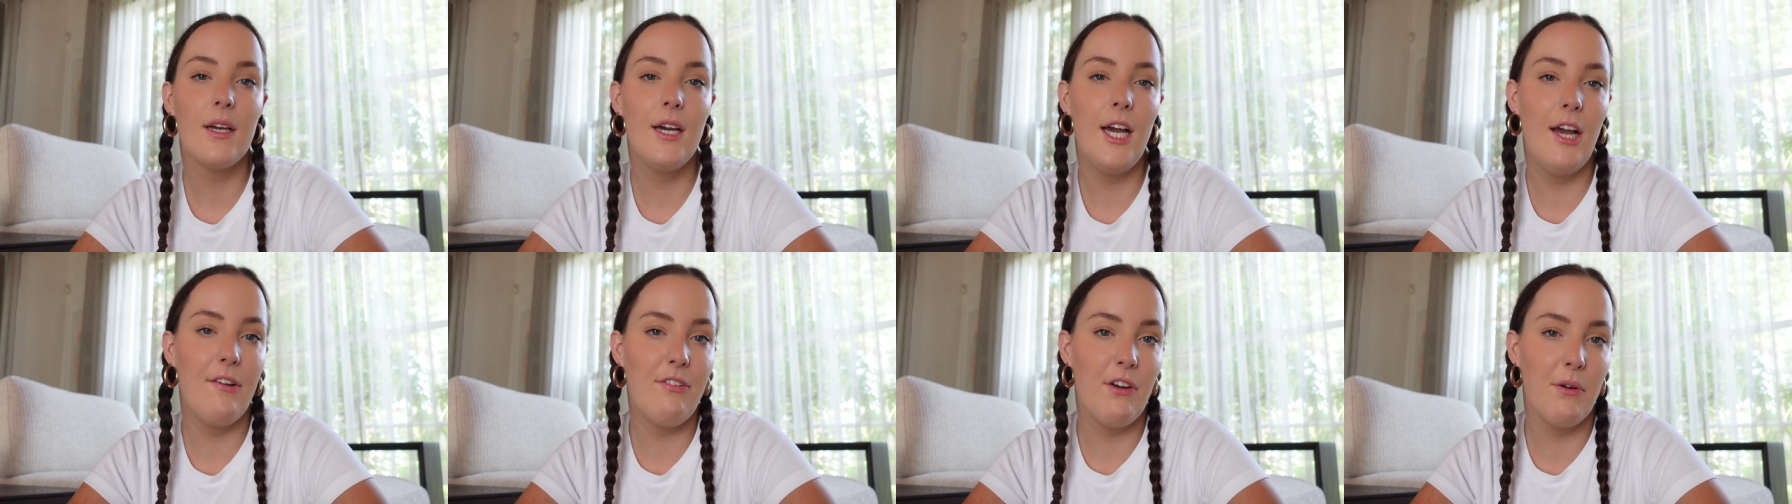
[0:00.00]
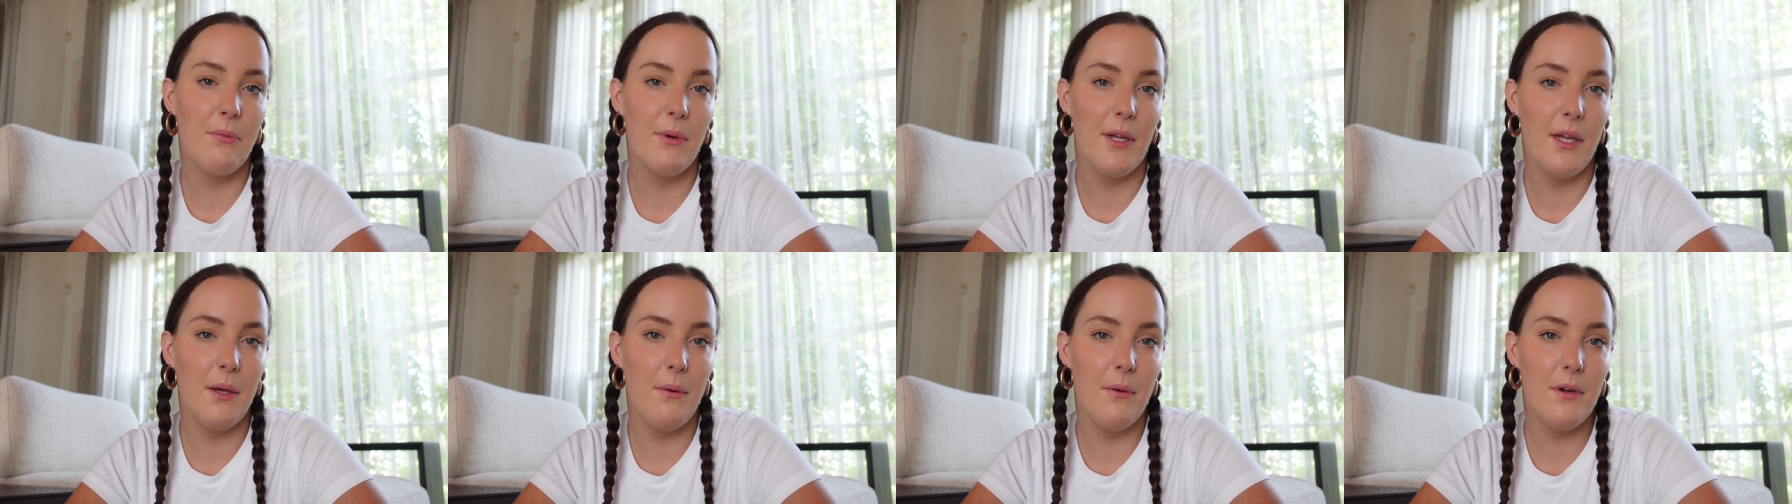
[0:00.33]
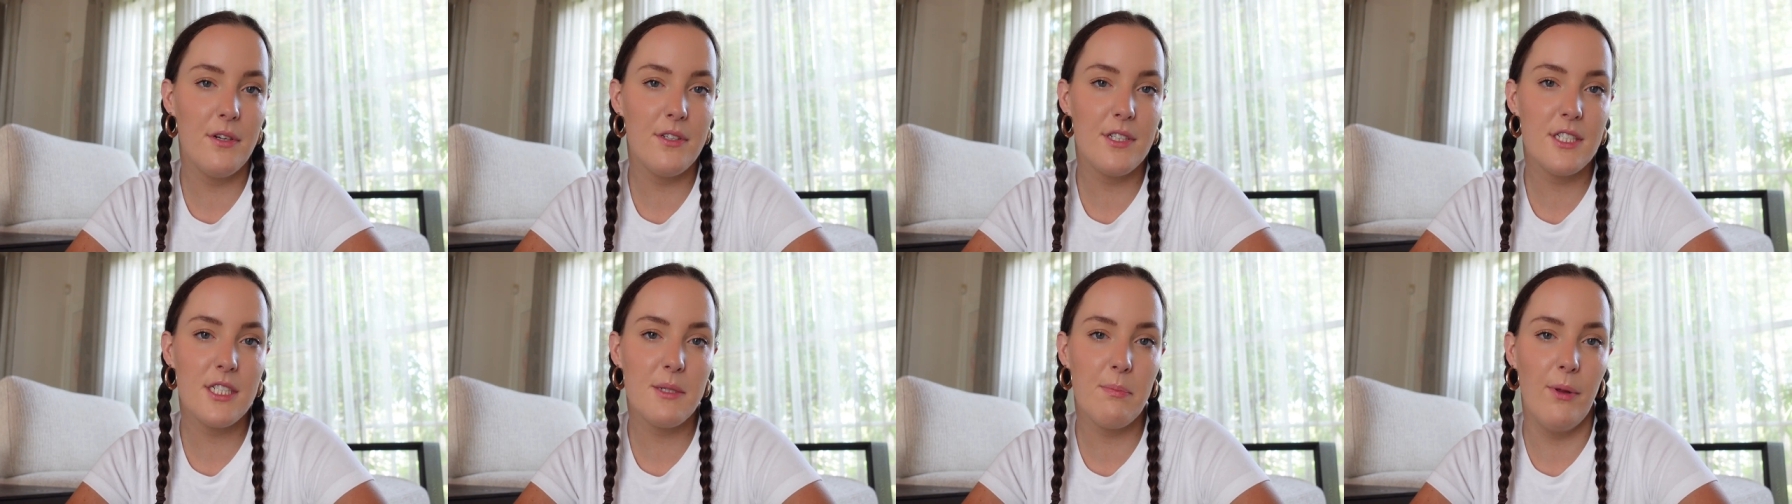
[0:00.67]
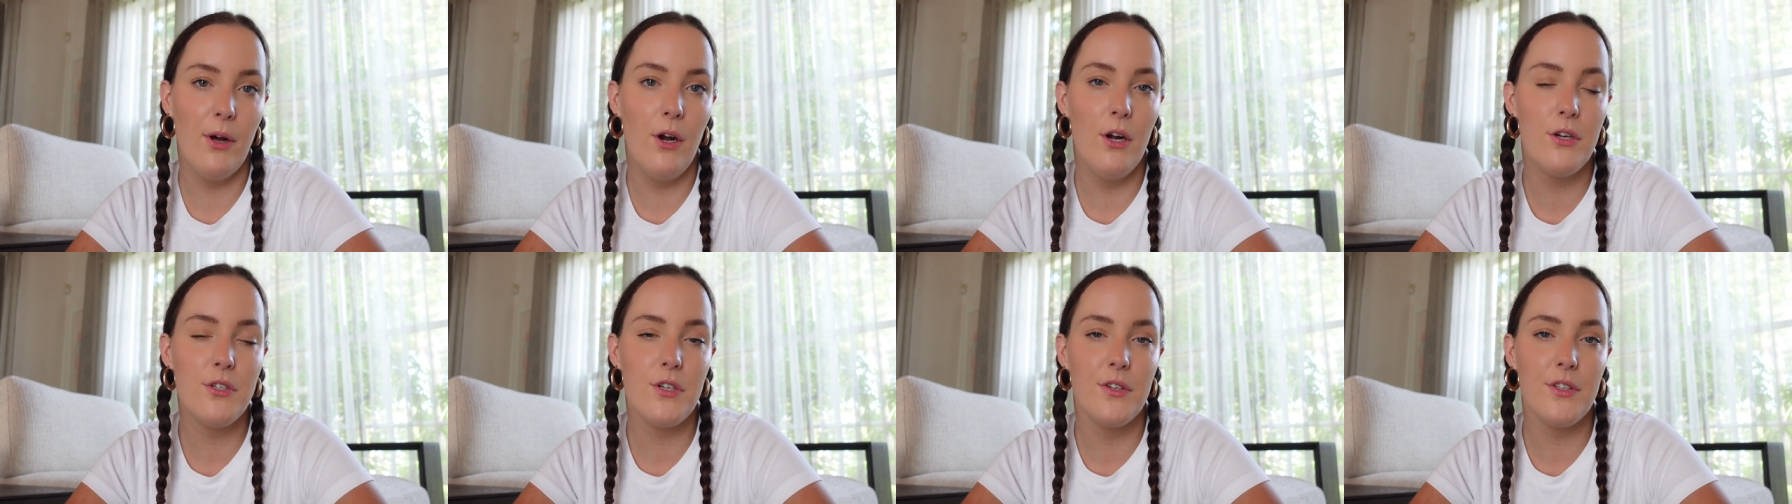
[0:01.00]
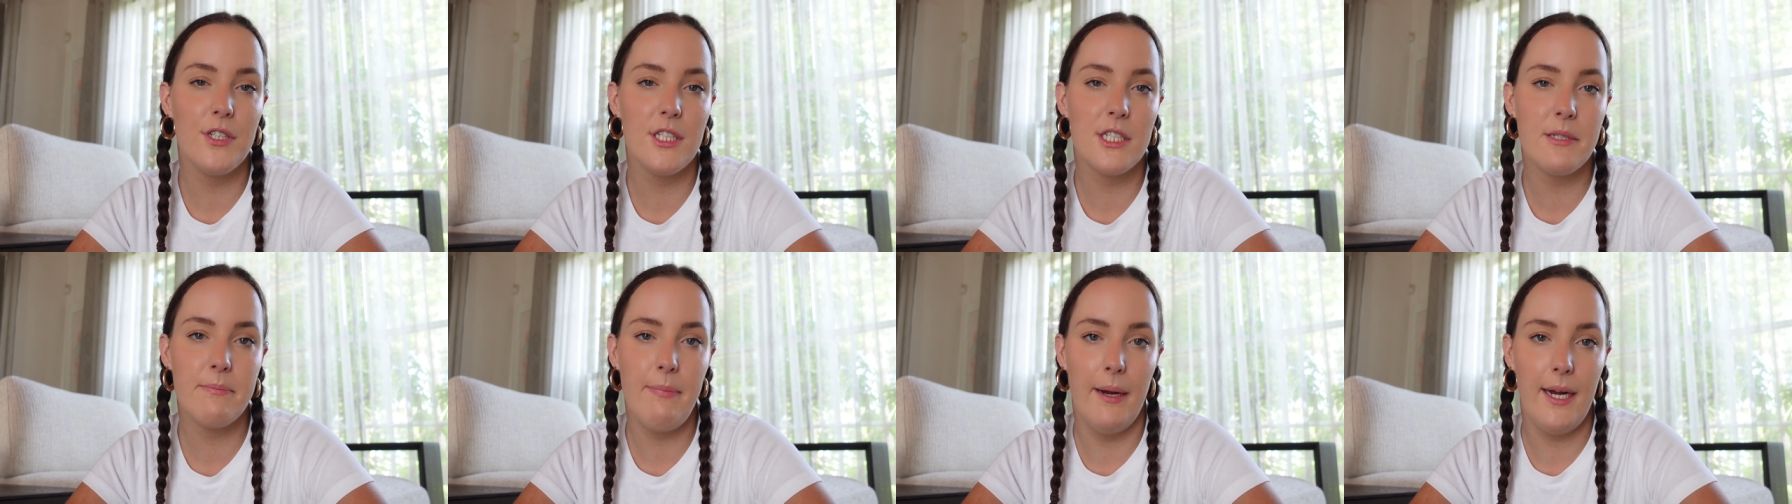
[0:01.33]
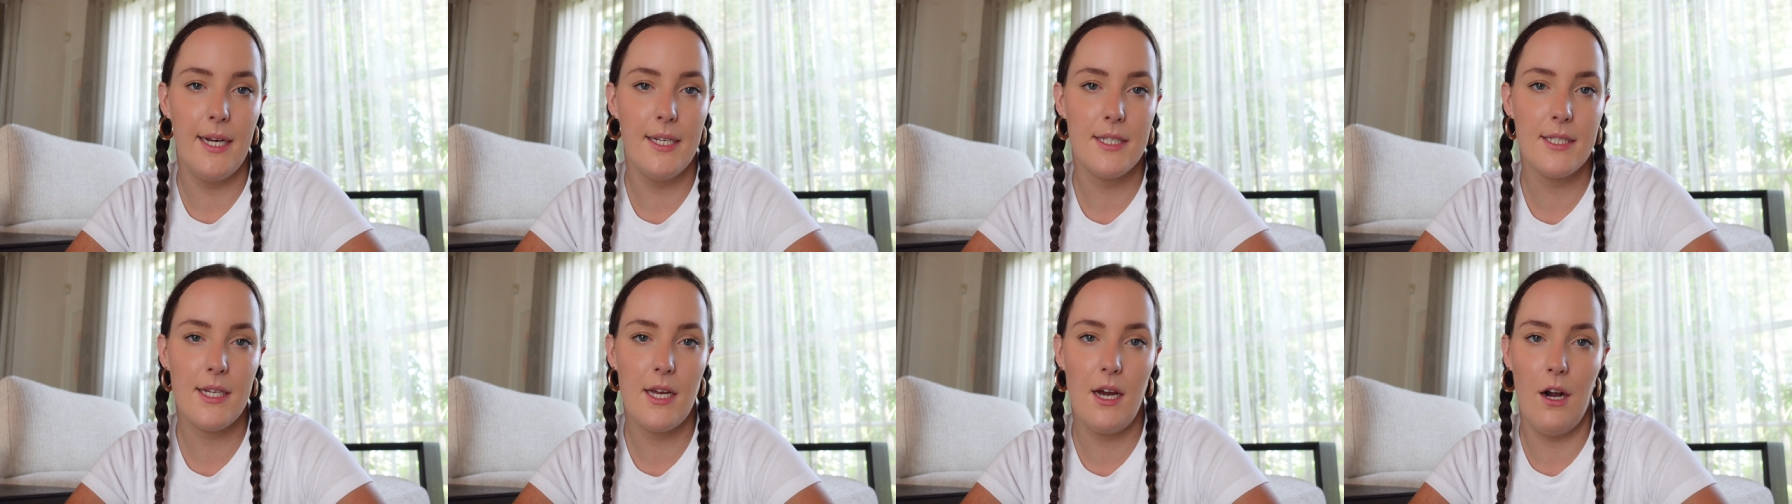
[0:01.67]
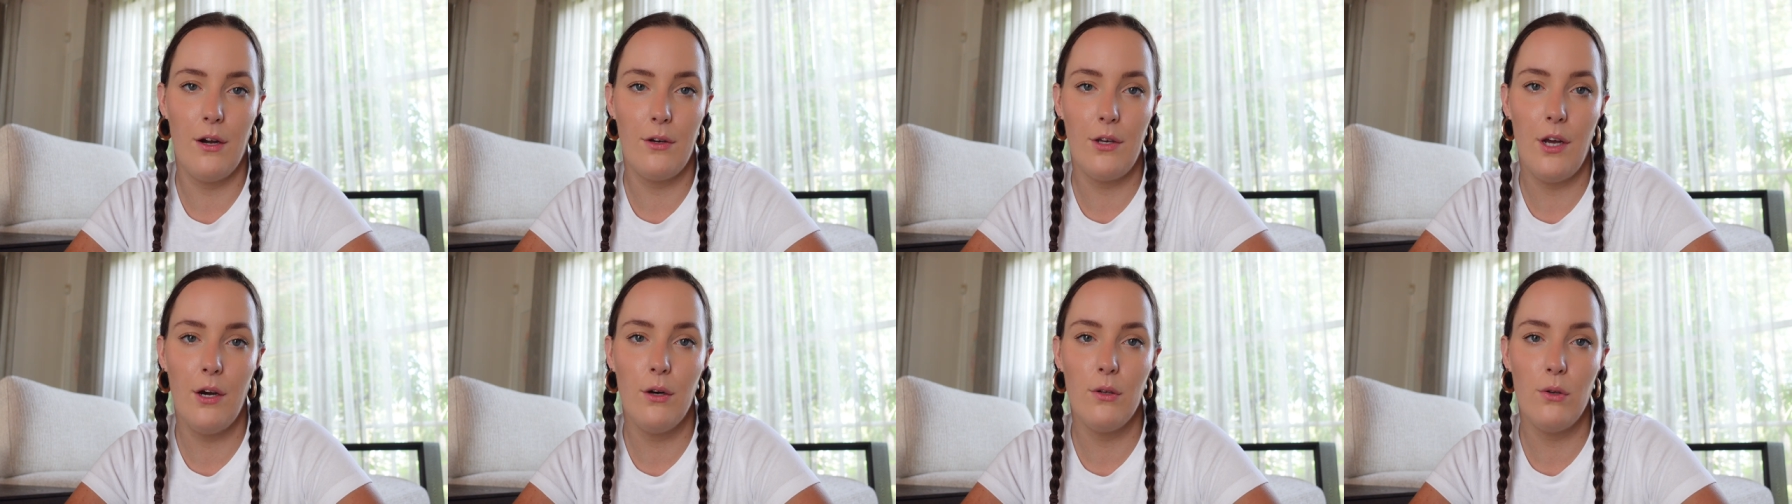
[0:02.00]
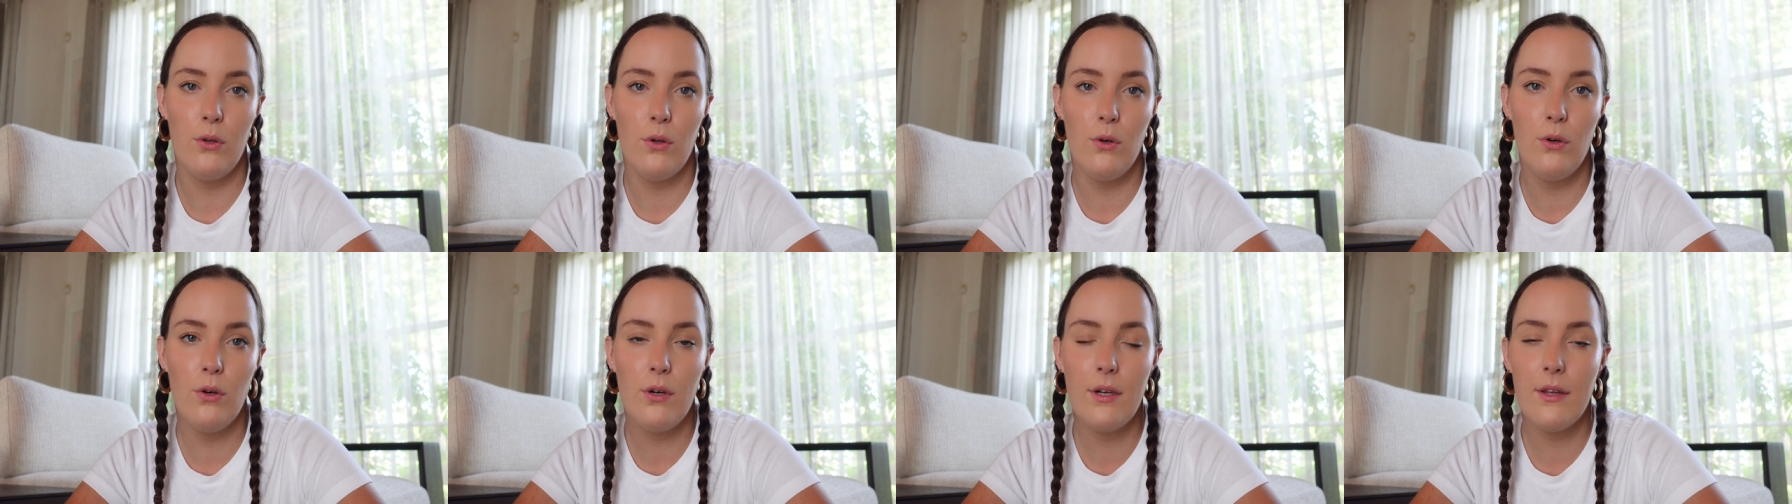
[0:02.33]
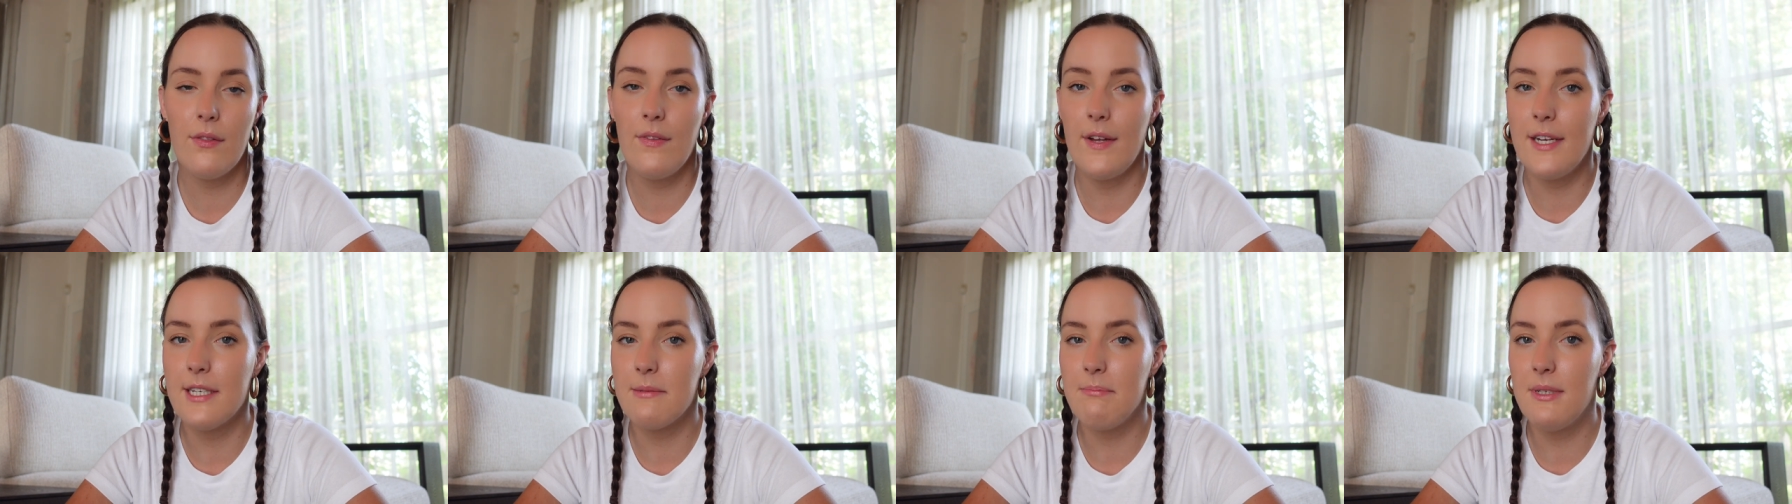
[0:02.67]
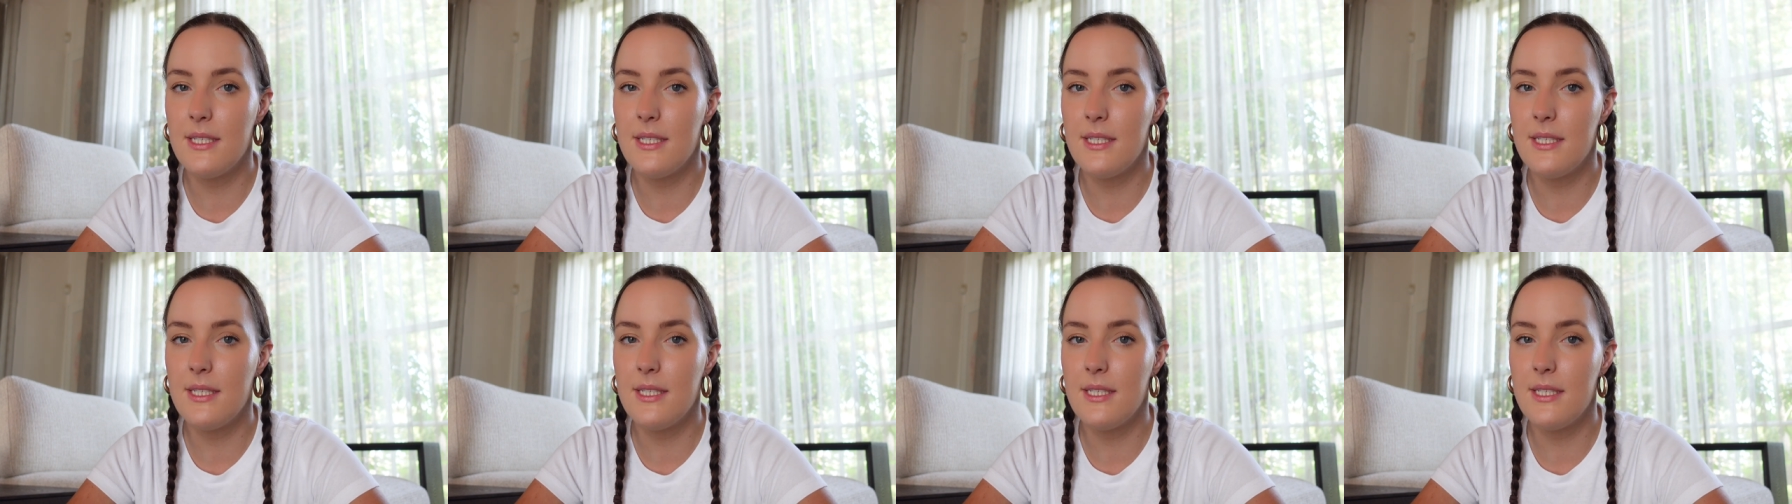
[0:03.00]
If you're really wanting to splurge on the space cowgirl look, these